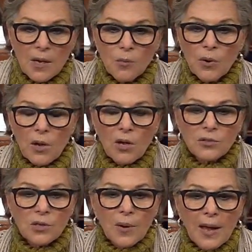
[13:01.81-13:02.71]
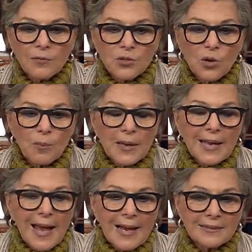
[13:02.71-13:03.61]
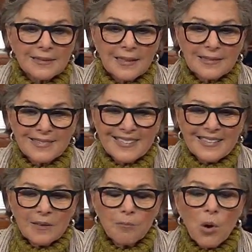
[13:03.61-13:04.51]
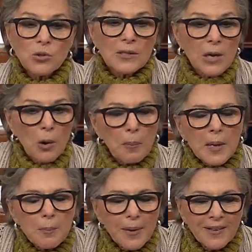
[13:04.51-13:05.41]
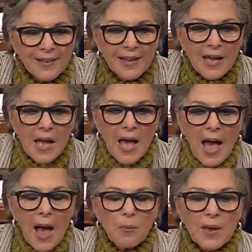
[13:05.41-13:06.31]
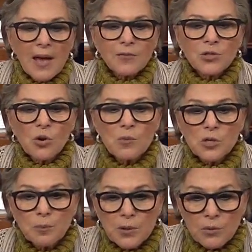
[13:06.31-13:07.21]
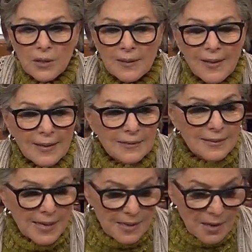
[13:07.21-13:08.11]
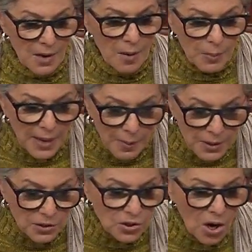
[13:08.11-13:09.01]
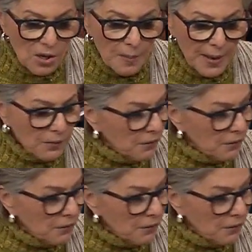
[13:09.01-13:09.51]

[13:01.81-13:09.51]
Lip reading: We also have so many assets, mostly our people, and we have so much beauty in that state. But I'm going to talk about a